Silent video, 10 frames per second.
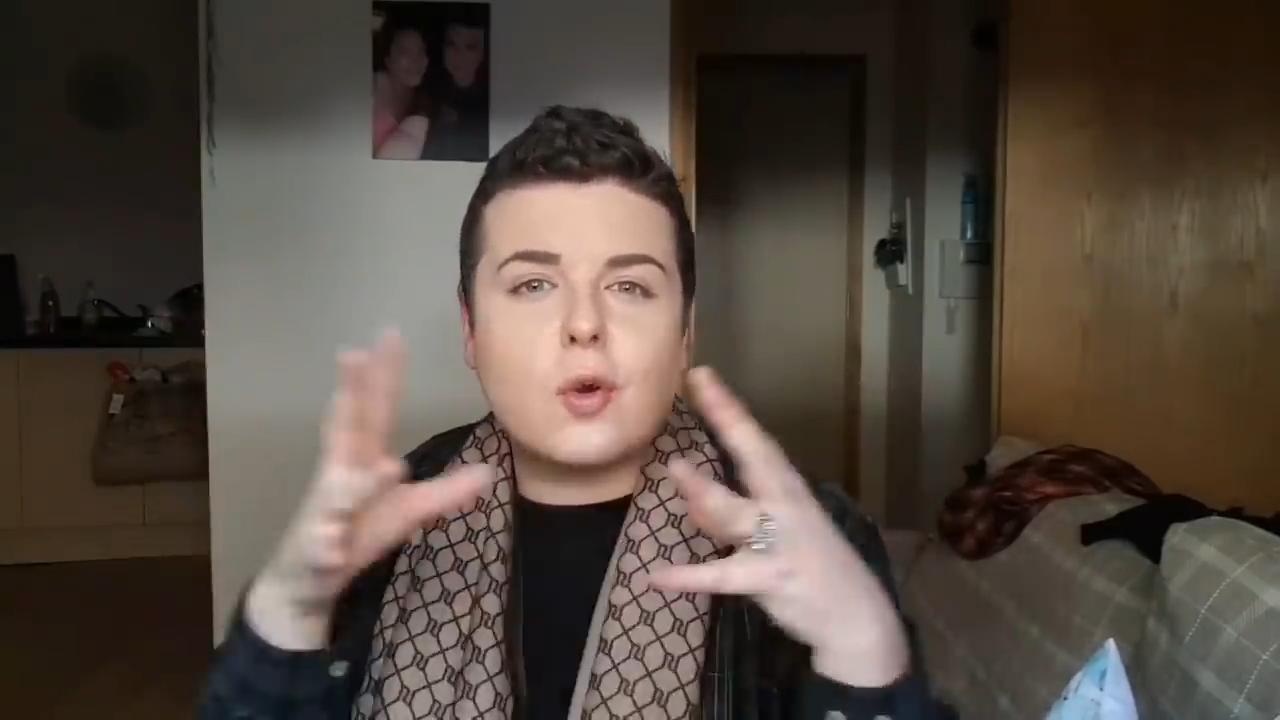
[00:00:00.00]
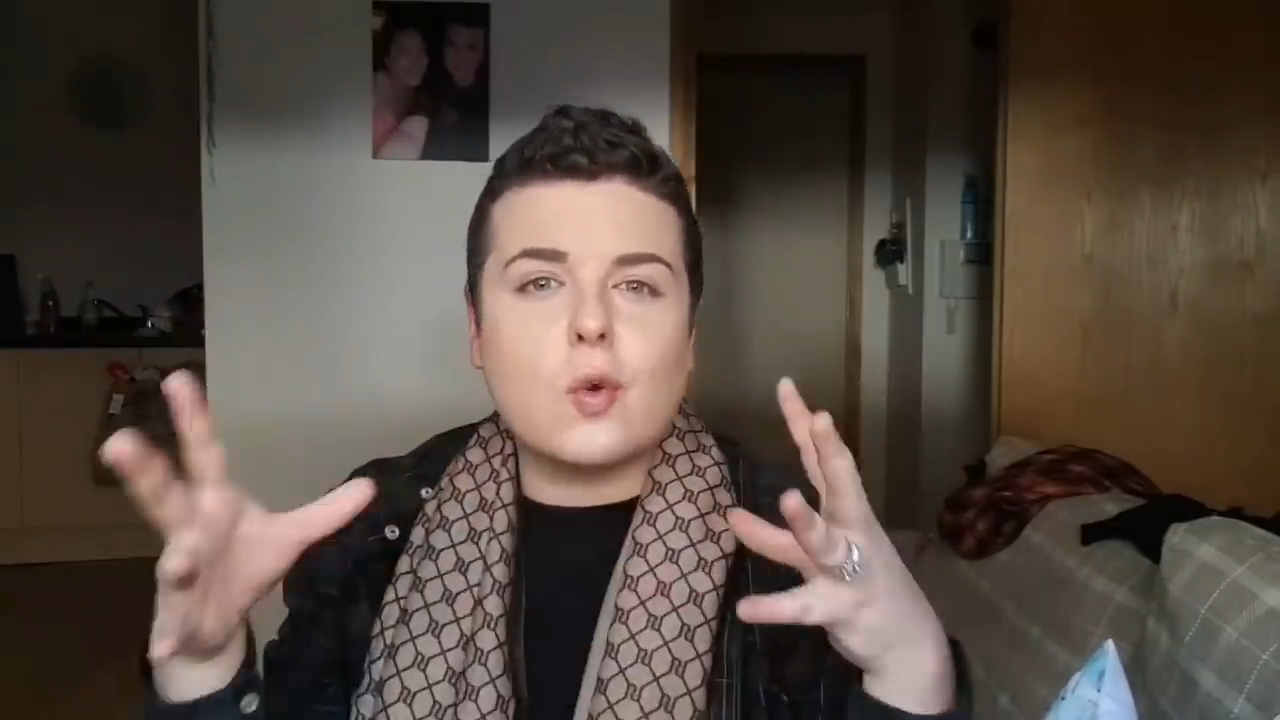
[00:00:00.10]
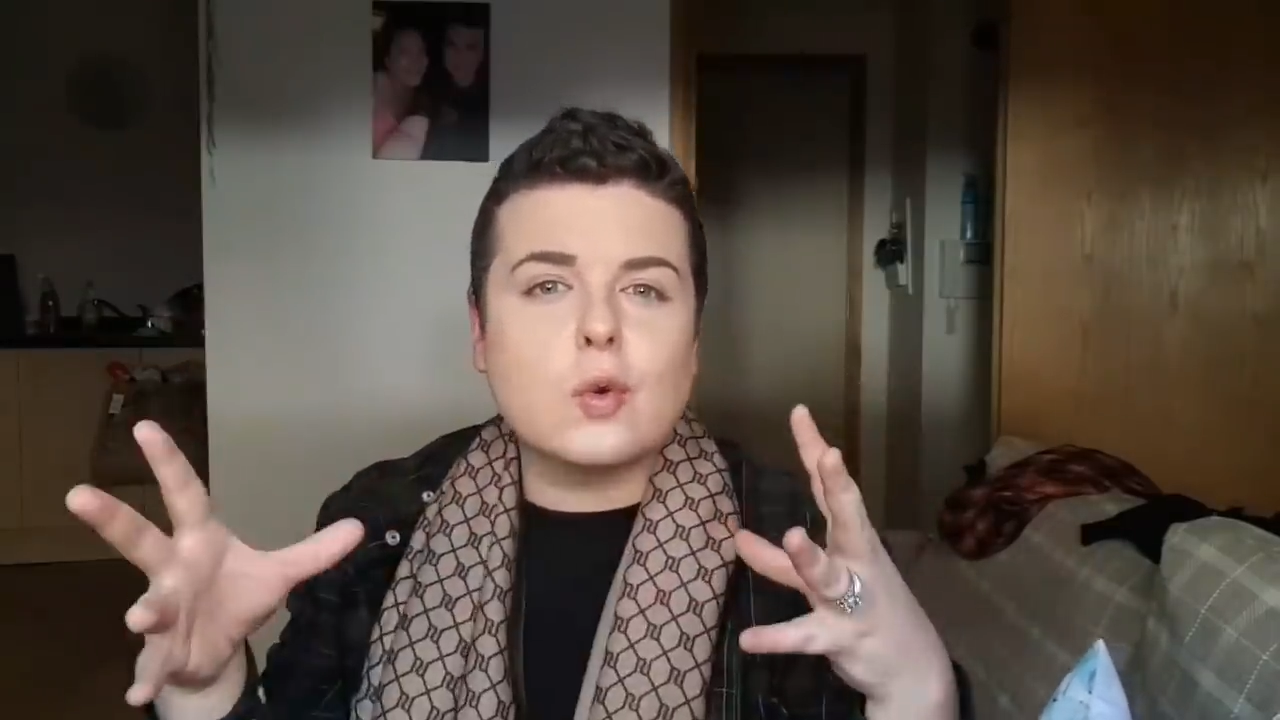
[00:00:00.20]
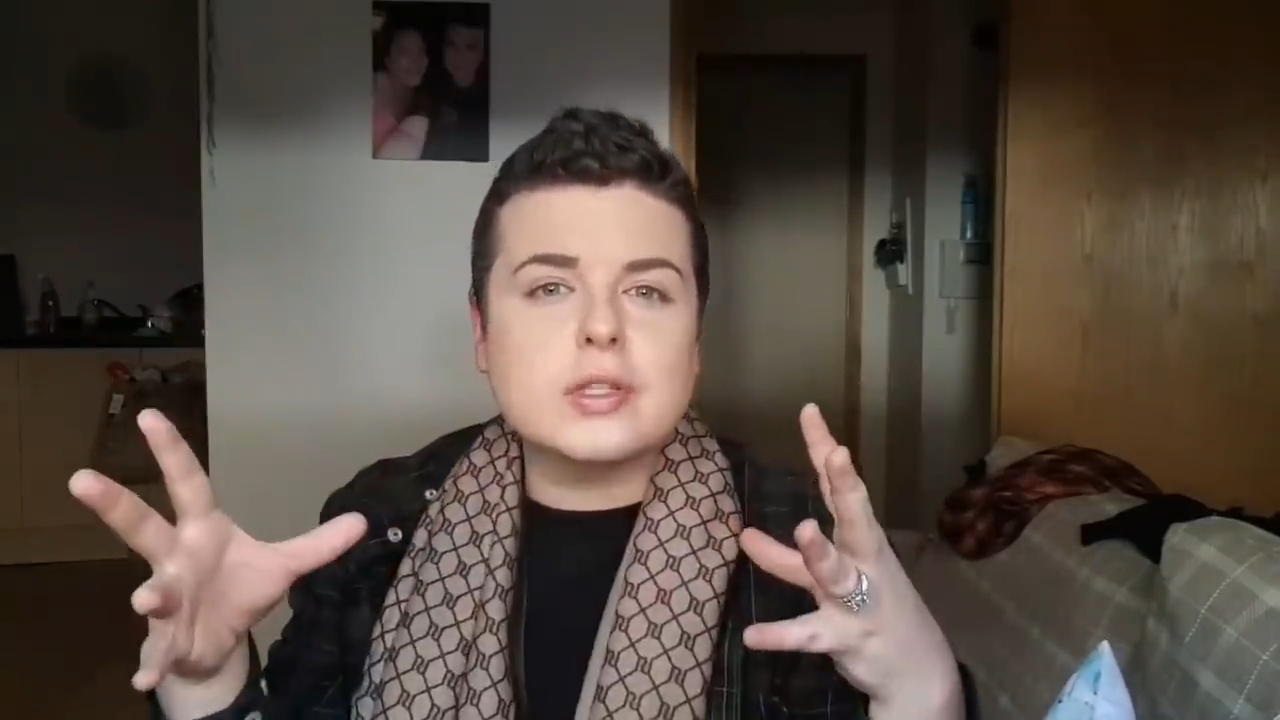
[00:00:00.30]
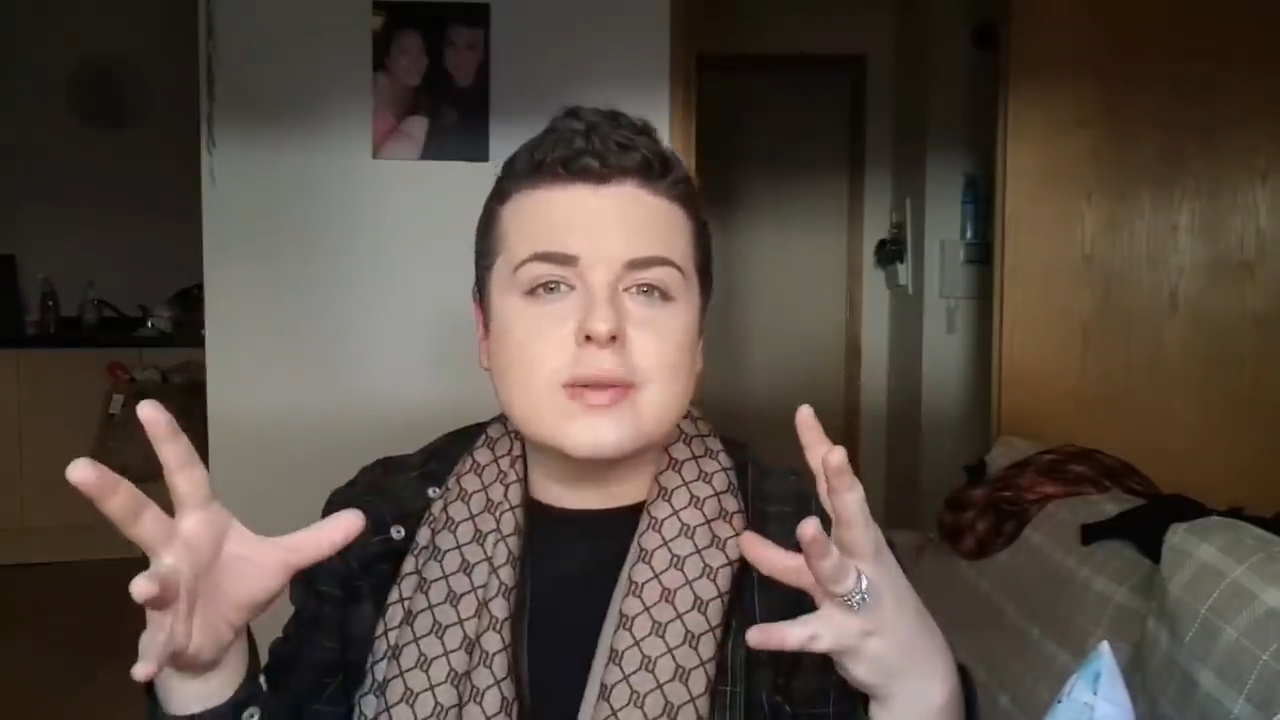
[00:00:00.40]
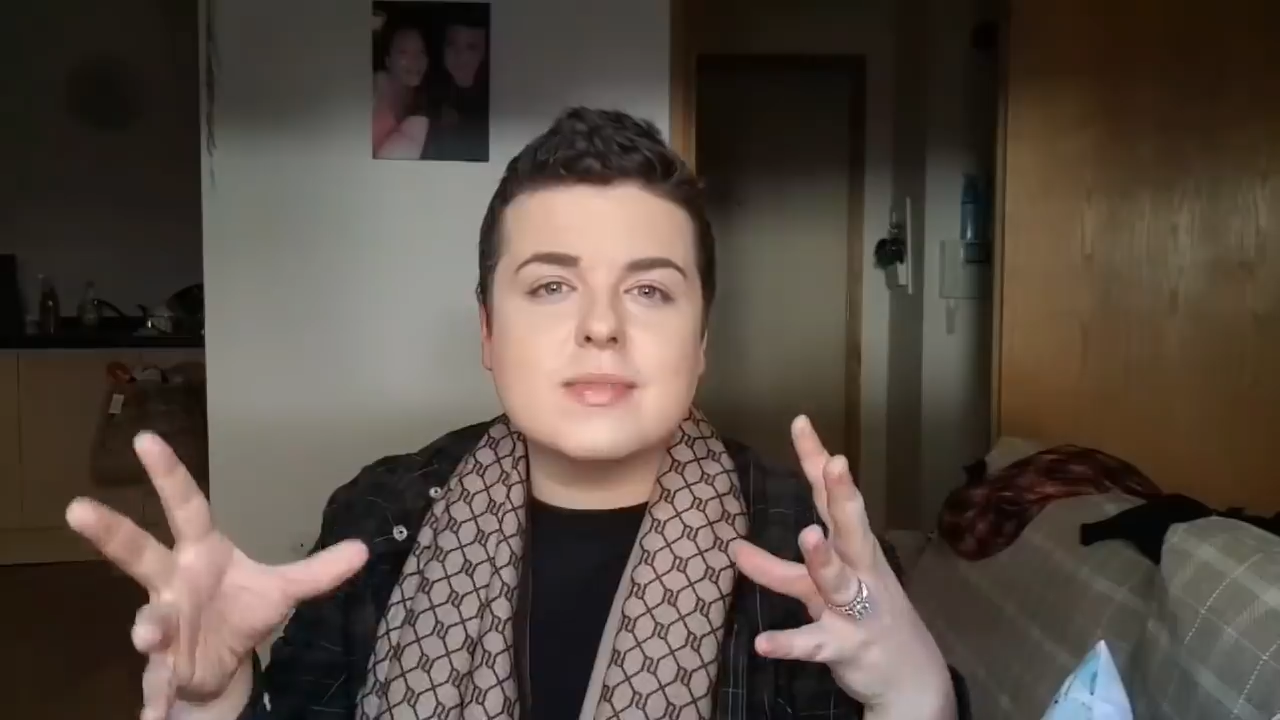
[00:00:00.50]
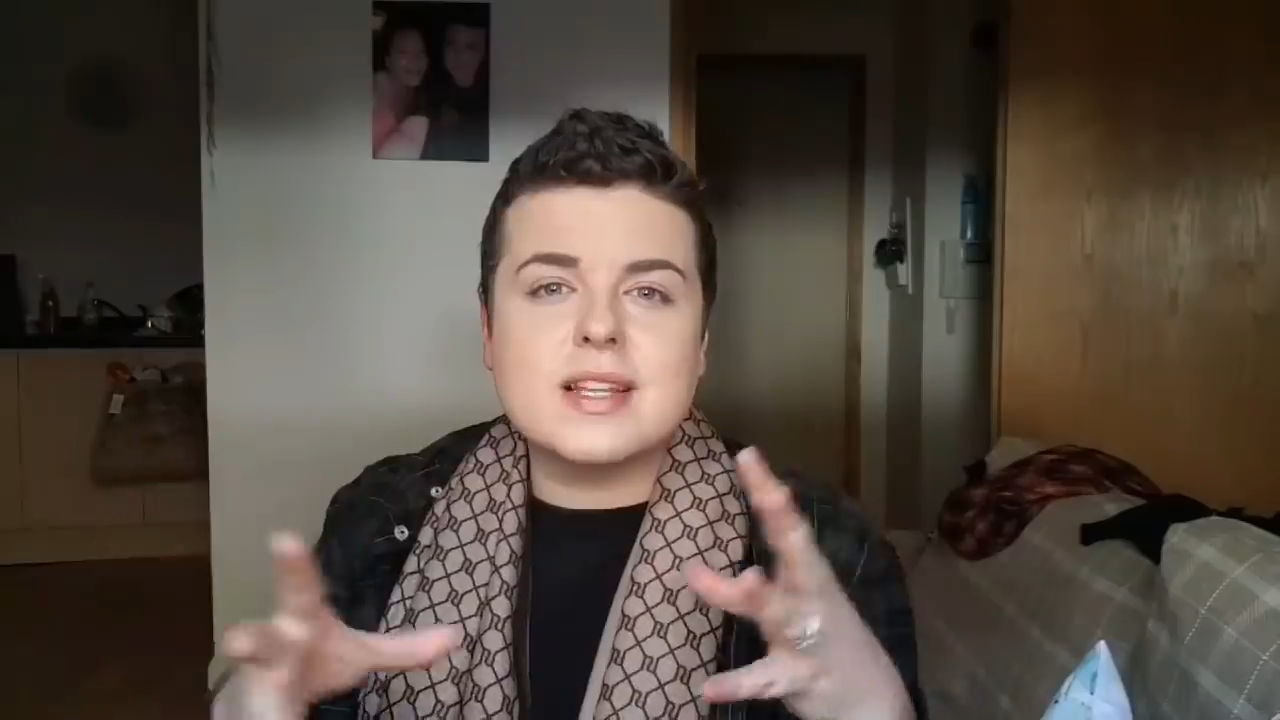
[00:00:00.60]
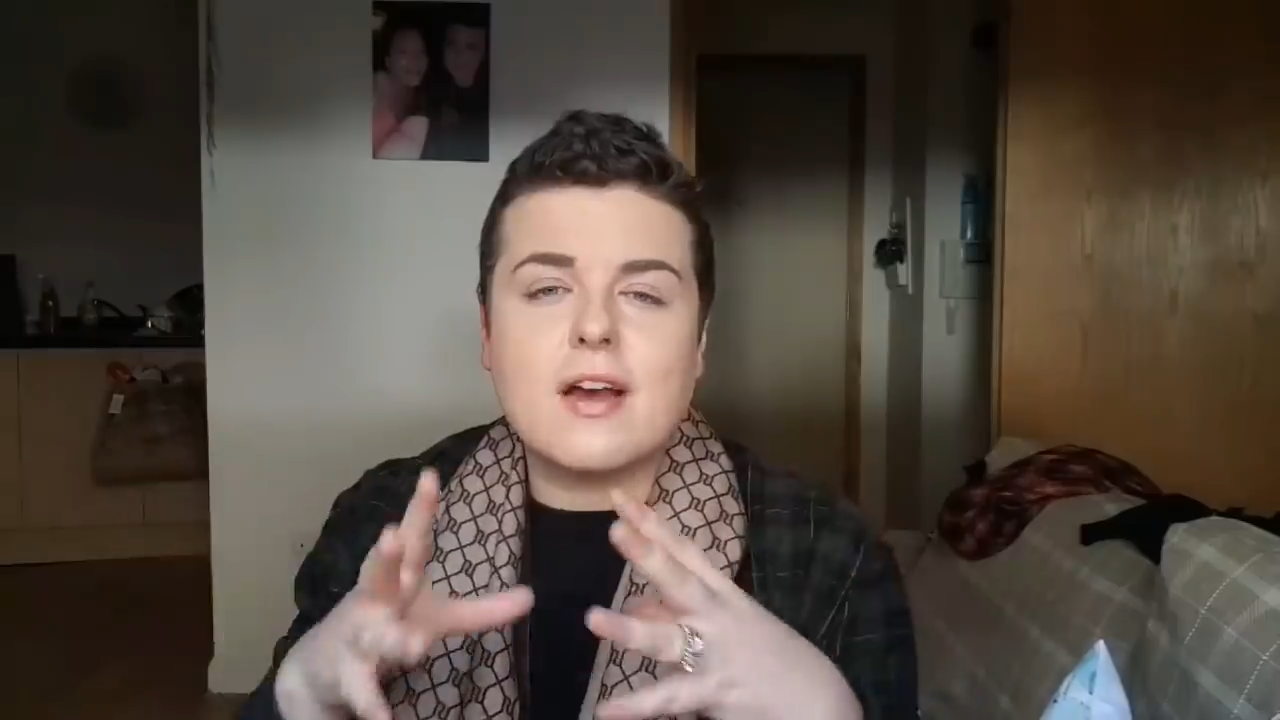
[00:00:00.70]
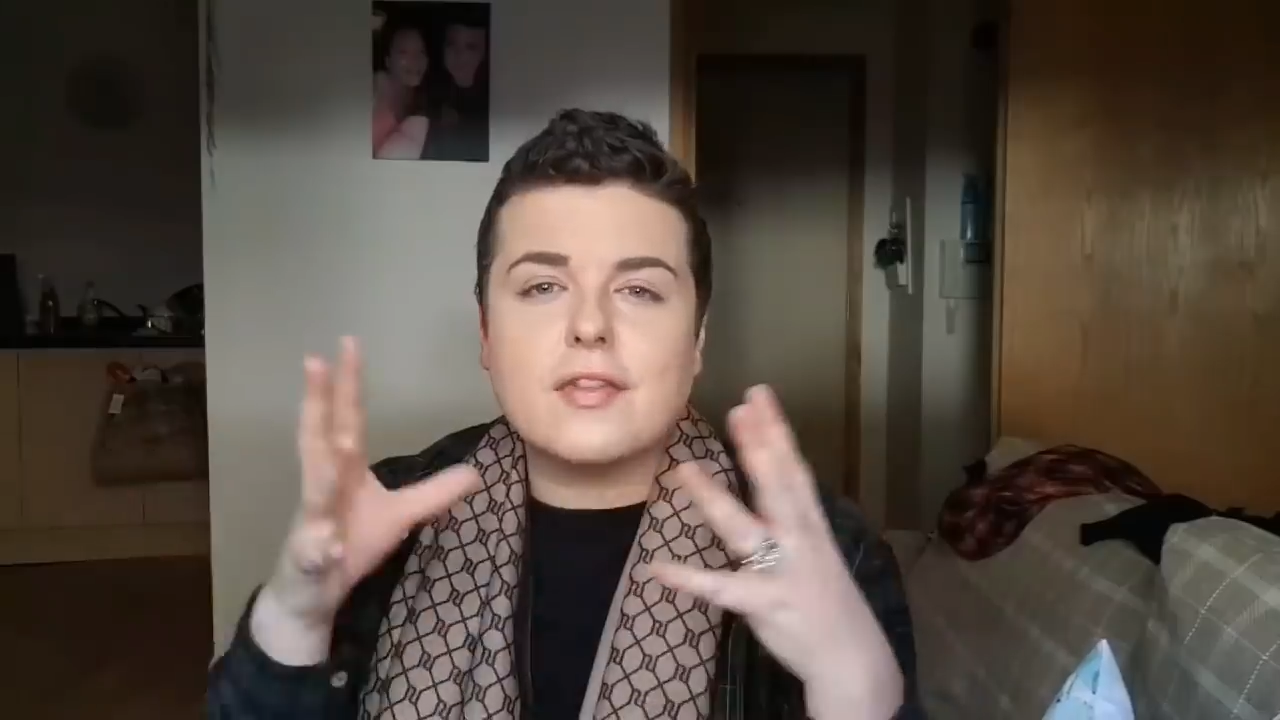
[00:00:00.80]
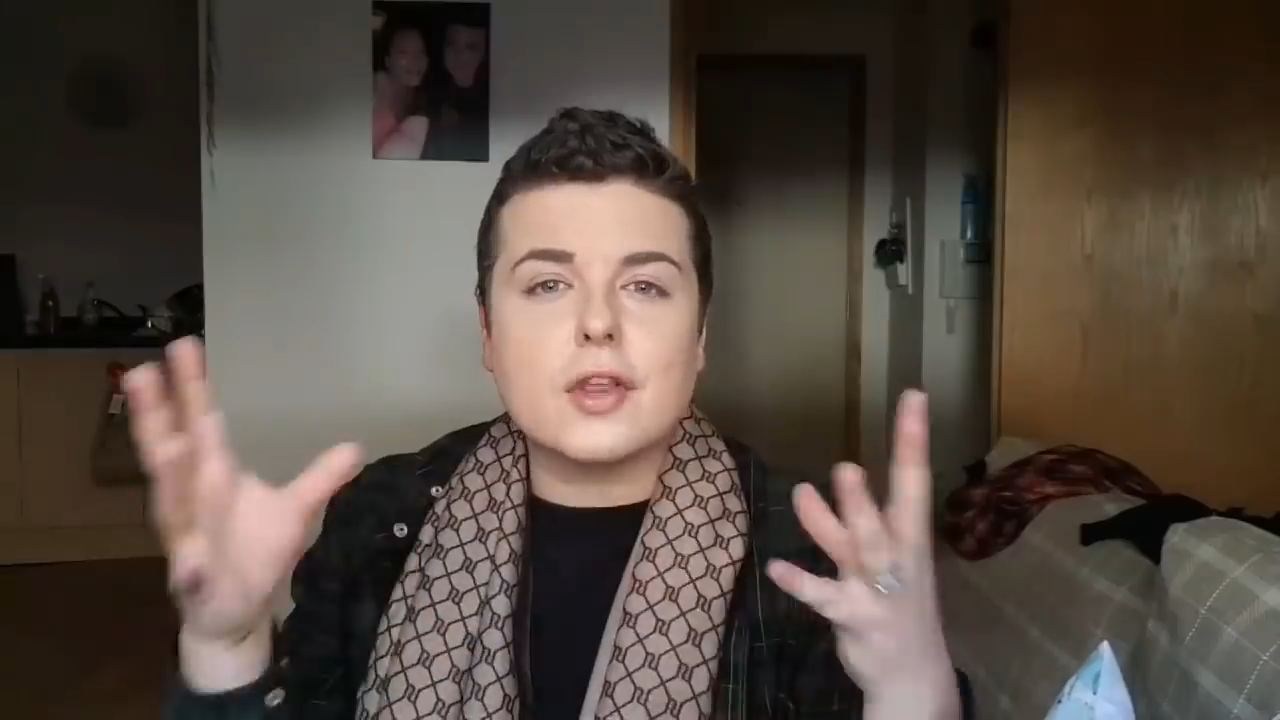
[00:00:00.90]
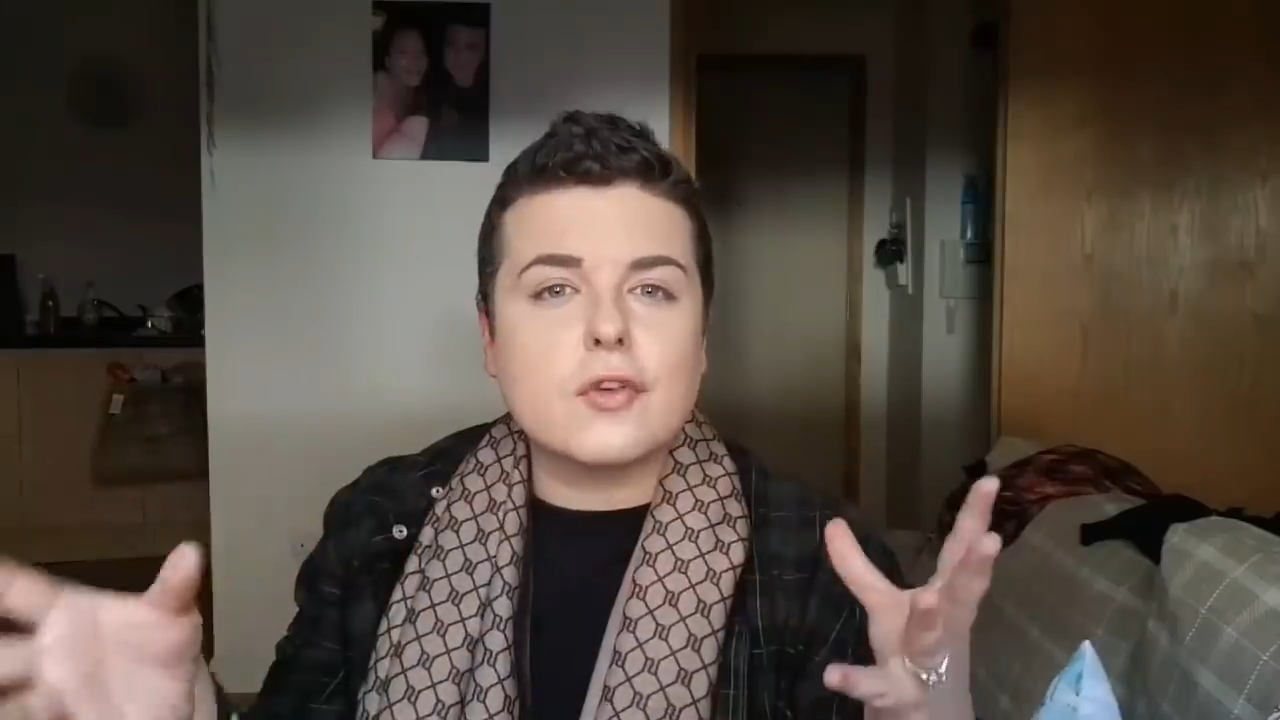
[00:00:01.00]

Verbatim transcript: autumn stuff and the